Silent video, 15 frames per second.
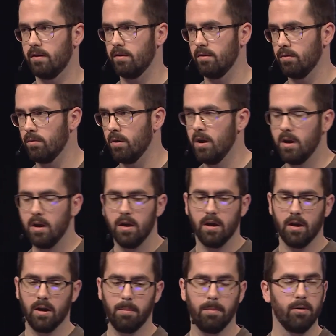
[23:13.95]
to
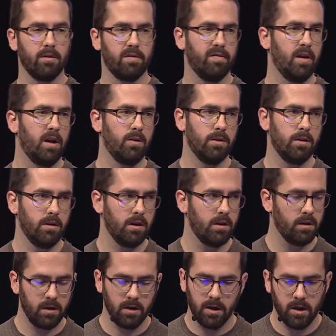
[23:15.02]
put a file on there.